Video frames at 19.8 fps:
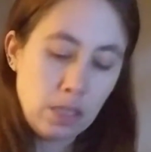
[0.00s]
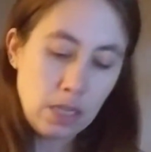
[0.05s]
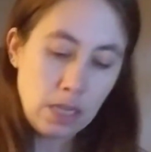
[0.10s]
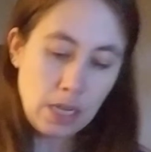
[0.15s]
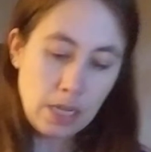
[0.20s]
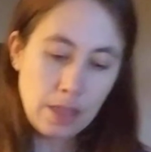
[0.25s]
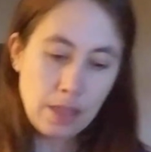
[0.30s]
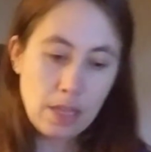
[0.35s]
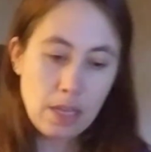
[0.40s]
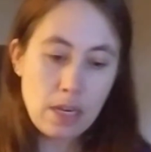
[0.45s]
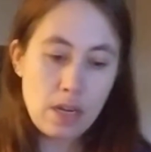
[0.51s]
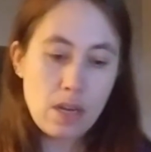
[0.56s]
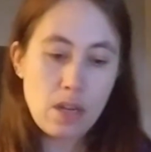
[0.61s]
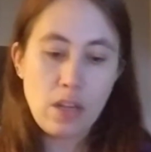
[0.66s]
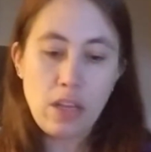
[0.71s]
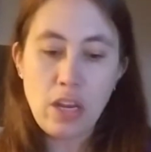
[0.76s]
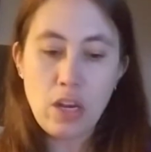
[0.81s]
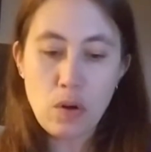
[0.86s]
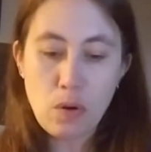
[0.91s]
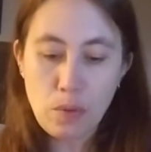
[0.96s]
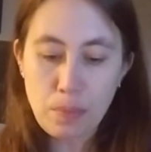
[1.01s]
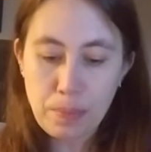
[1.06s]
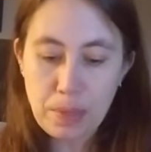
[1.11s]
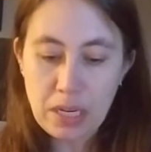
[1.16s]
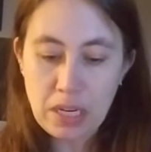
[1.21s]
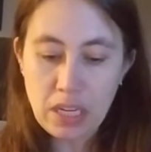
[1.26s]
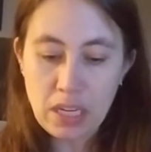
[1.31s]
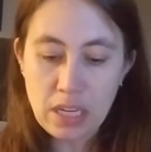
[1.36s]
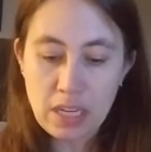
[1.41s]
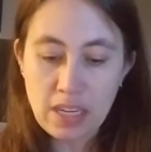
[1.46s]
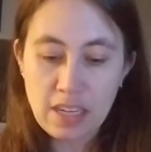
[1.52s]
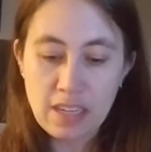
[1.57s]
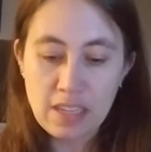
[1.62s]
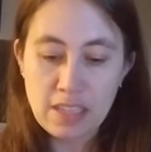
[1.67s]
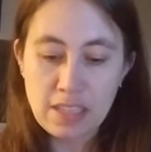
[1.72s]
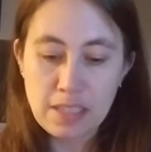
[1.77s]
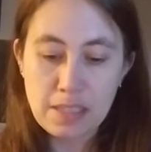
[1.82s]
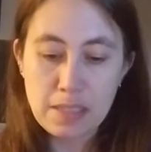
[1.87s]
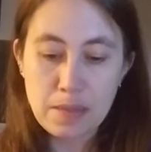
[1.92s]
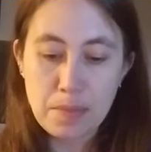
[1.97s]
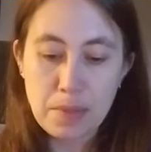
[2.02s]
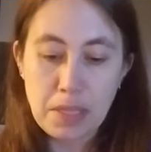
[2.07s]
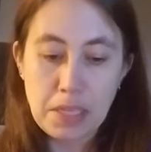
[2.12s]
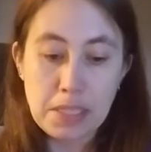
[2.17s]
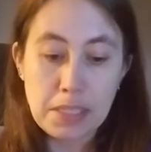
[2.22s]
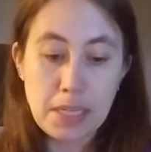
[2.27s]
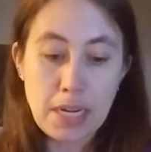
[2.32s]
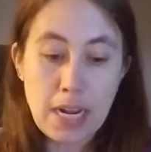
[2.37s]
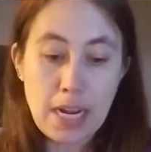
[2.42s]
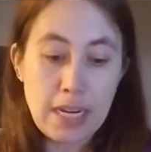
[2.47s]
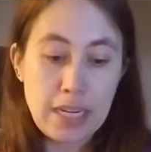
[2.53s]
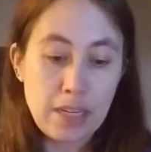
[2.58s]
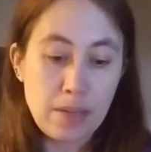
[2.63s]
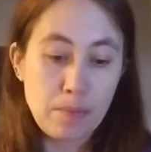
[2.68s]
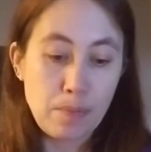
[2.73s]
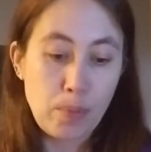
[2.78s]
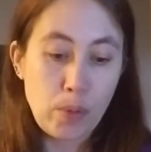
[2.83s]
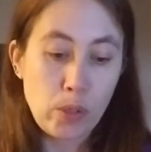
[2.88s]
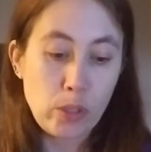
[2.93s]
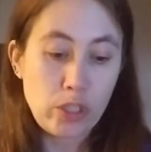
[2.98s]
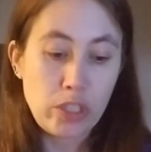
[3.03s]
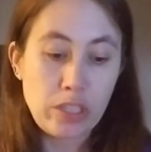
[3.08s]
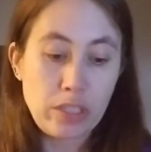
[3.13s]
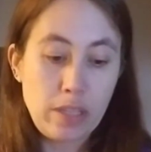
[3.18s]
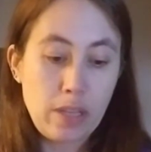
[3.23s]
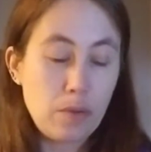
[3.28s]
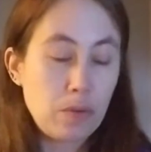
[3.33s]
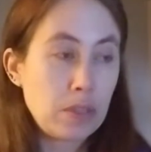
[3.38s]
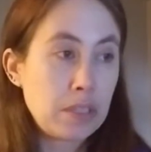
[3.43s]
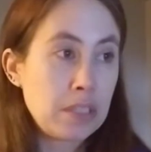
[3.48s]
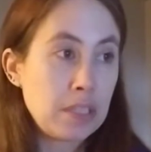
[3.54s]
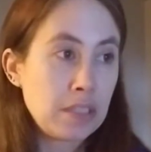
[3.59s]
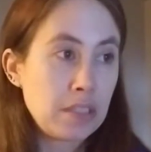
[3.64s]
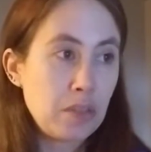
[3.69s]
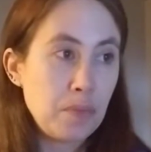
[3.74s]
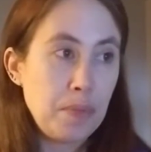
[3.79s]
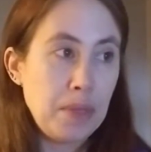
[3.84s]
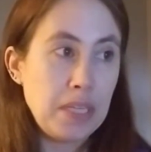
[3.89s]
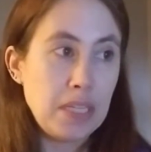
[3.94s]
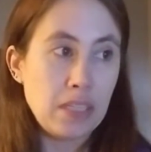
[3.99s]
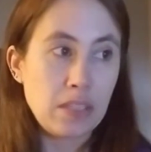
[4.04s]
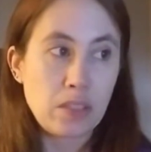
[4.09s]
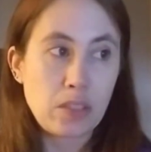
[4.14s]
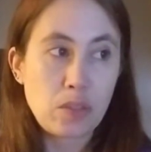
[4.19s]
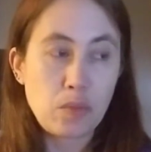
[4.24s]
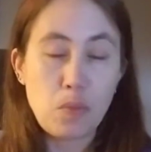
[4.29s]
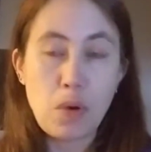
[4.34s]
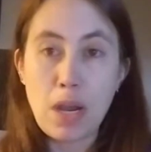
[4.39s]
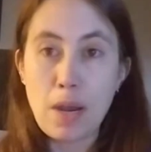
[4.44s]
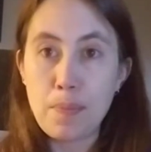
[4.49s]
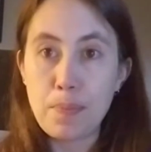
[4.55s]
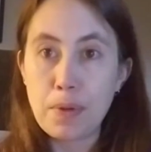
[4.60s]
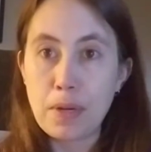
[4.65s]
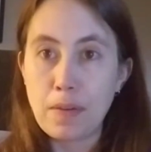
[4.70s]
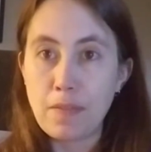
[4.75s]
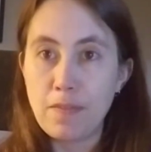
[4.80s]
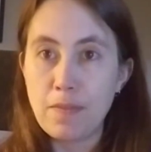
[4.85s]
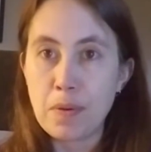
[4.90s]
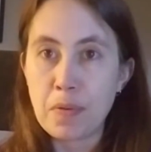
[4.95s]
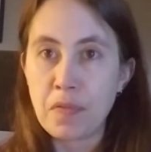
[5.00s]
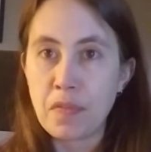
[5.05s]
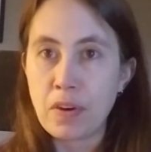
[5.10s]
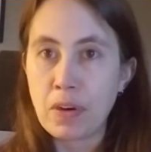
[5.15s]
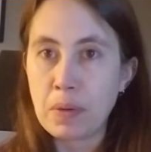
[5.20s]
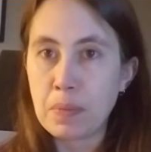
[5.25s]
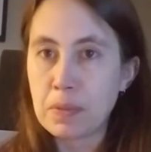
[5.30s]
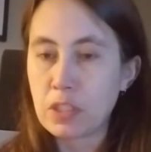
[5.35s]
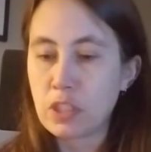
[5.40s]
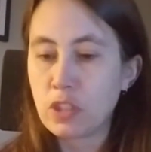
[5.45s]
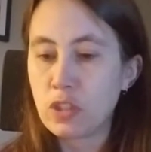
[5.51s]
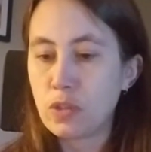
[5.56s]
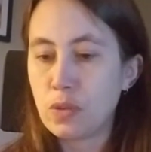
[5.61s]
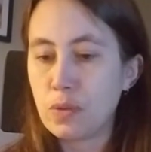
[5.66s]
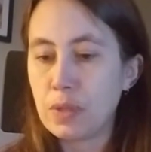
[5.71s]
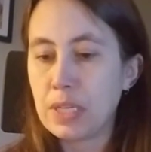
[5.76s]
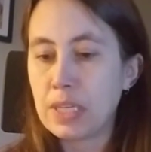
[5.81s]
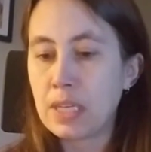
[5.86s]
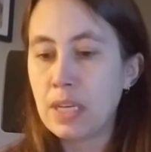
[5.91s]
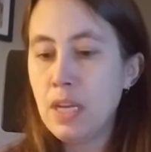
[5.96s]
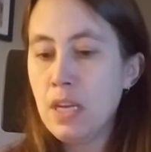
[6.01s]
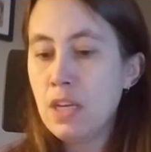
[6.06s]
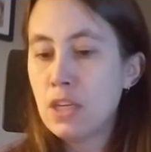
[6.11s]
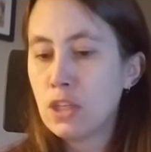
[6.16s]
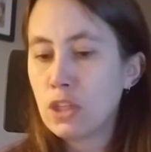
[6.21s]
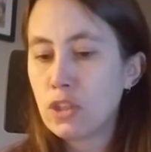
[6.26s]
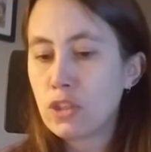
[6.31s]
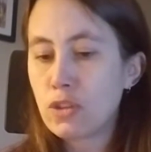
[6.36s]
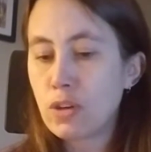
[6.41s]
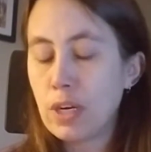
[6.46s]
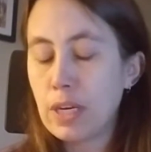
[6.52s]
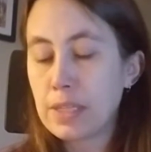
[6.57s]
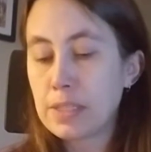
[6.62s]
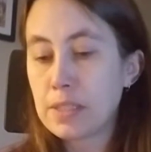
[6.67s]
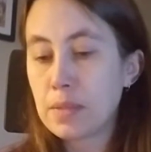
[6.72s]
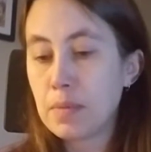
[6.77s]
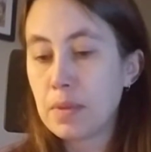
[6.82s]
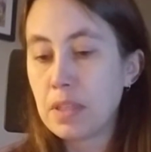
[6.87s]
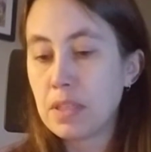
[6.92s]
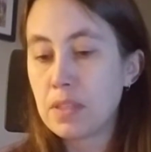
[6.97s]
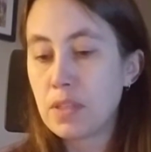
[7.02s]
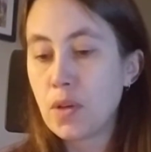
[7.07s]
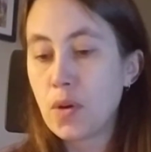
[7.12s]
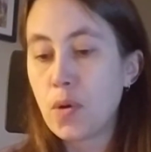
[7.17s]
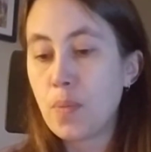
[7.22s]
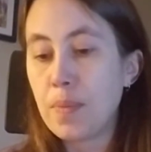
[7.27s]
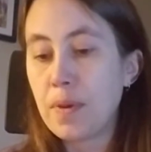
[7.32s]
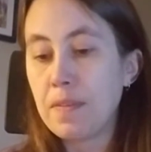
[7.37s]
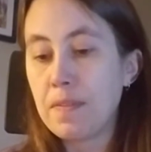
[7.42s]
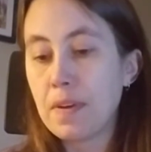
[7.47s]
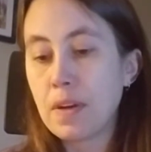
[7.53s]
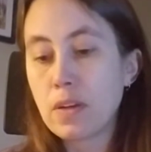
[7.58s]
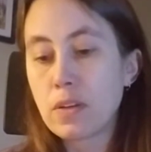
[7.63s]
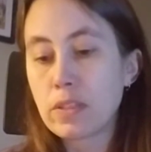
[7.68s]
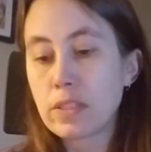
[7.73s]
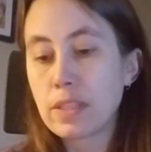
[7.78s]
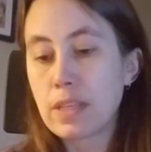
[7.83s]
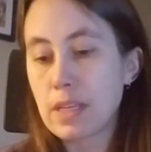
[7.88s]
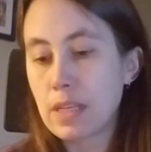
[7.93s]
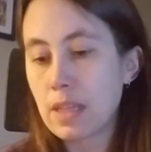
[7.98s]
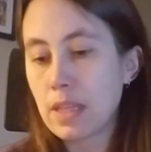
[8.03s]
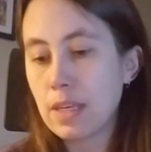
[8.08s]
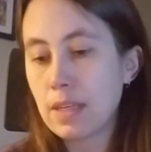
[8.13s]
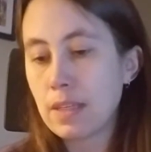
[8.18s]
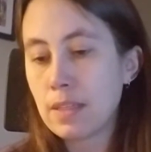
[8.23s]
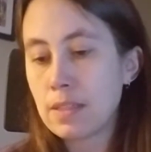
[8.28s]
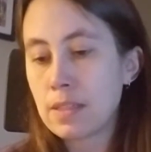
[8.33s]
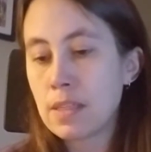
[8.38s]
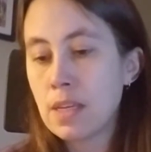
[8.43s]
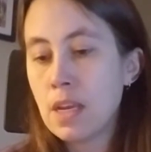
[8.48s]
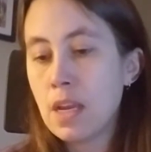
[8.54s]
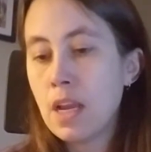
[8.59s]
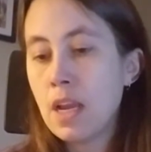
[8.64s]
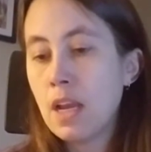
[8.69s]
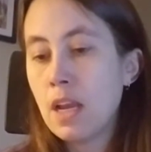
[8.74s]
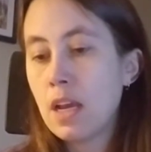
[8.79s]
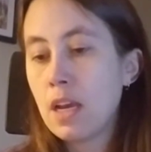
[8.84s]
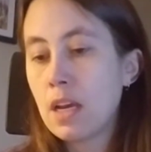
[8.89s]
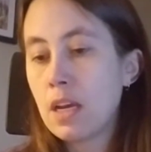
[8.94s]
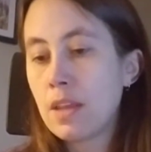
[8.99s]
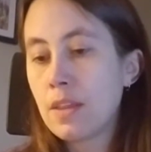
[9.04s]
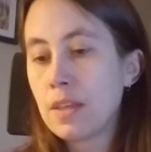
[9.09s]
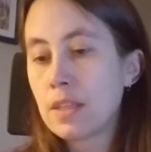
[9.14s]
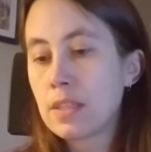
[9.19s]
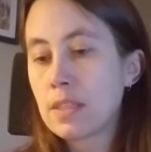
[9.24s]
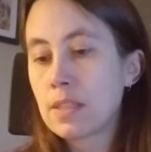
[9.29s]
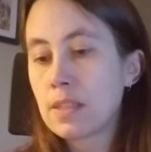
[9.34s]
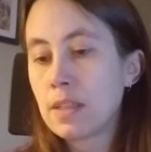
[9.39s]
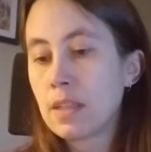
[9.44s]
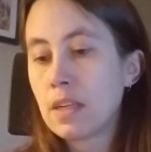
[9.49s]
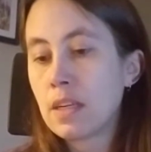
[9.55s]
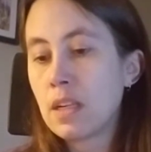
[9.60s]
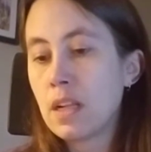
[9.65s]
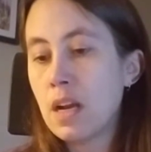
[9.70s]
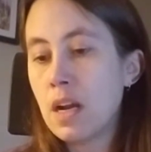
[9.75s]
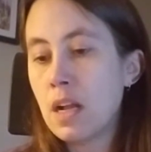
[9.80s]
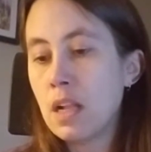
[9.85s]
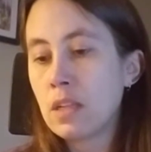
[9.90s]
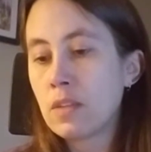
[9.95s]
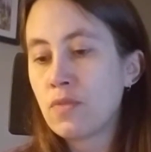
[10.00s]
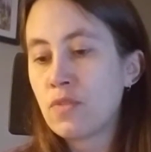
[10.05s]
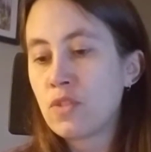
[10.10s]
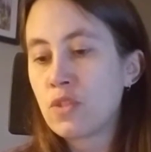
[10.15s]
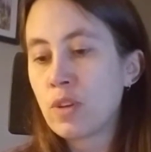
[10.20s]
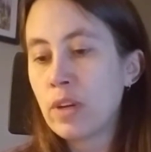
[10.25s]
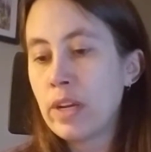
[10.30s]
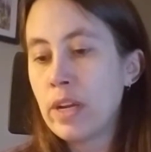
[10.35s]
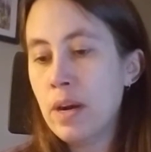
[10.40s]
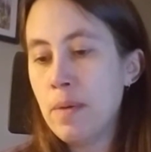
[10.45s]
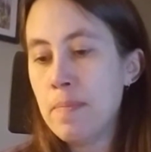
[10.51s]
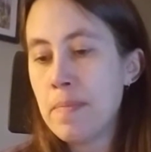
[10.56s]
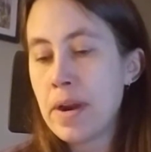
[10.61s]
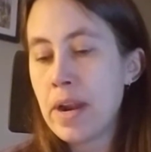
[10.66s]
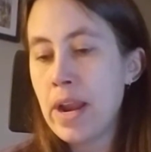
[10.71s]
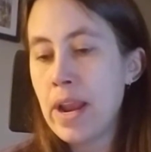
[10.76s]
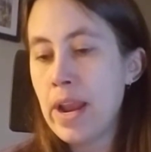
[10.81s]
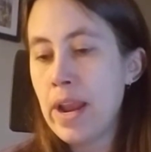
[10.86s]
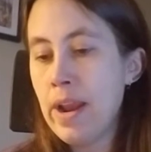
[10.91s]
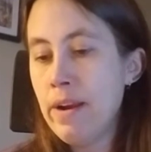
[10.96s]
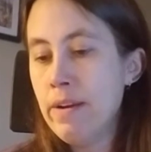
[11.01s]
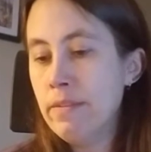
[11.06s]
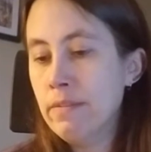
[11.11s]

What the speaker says: And then, you know, I'm going to get it into some of these that I didn't purchase that were sent to me in a swap, and I've been very much enjoying trying some of these new-to-me vendors like this. This is Little Olive Tree Company.